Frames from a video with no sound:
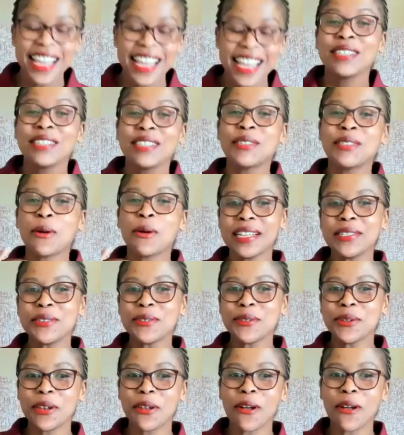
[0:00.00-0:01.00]
So once
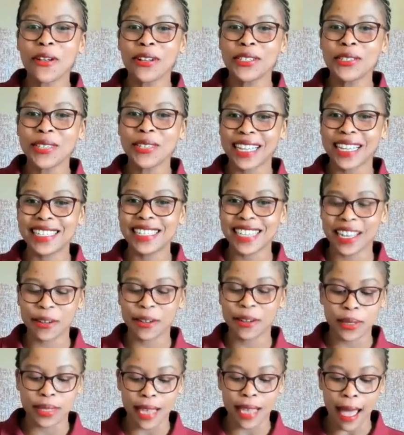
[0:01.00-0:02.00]
you log on to the
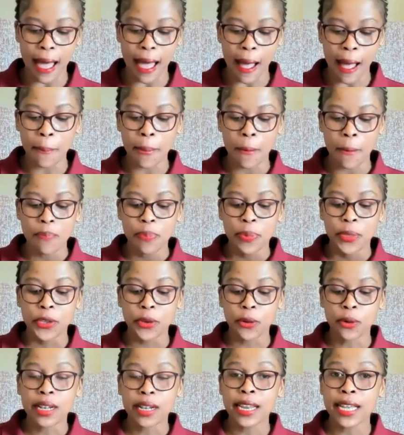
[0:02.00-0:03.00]
Jacuzzi app,
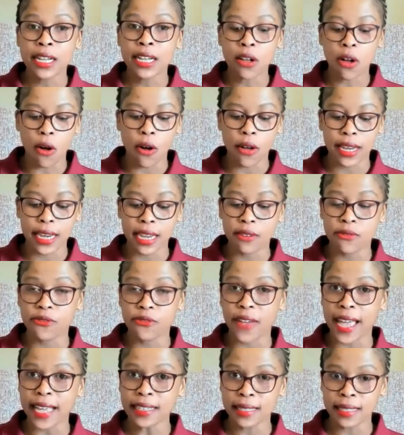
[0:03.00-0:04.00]
you click on
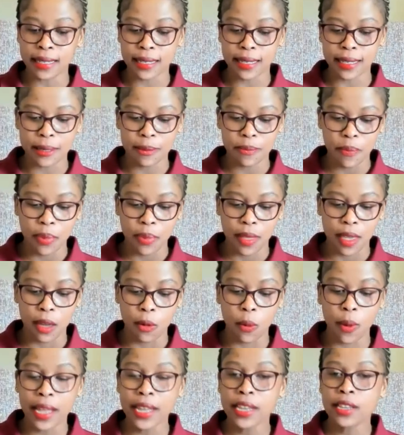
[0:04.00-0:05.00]
invest.
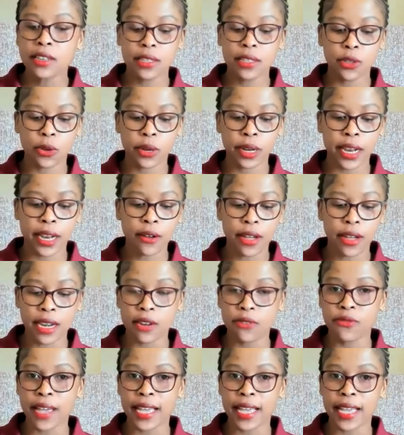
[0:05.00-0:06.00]
Once you click on
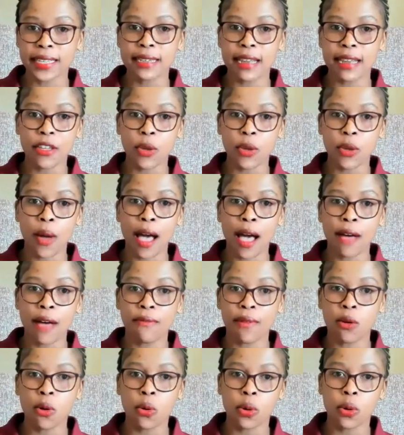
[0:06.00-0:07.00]
invest, now you have
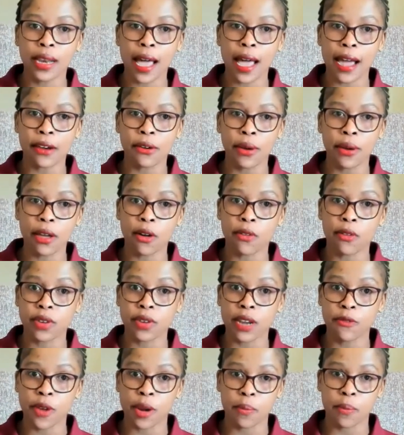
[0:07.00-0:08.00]
a whole array of
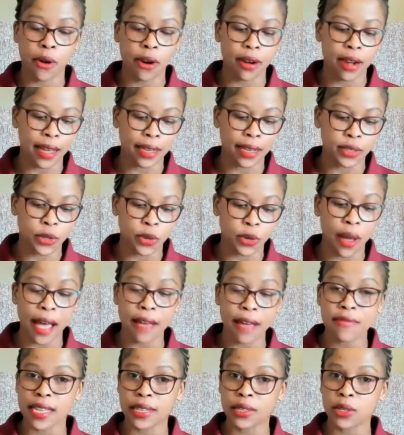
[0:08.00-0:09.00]
different products. You
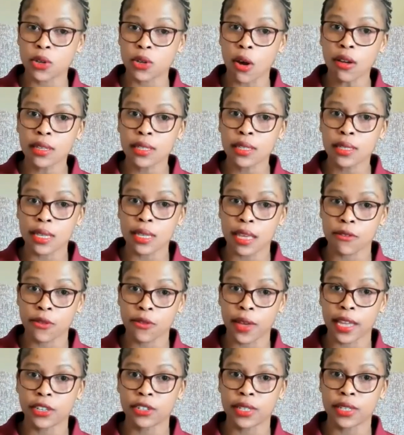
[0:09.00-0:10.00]
have the stocks if
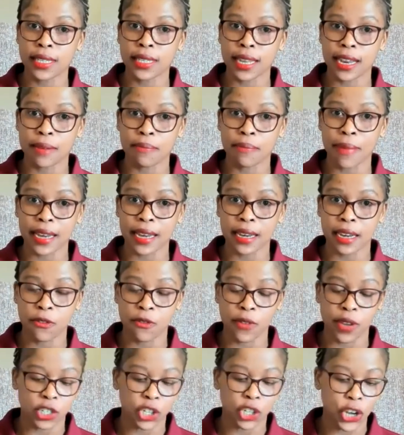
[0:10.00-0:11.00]
you're interested in buying
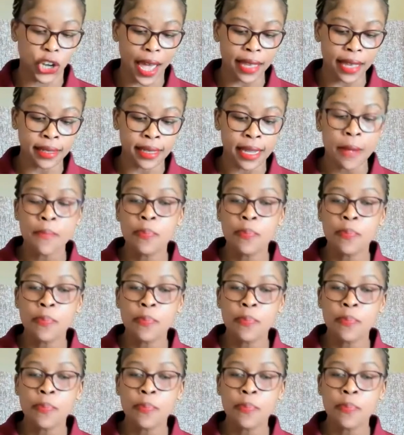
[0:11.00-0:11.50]
different shares.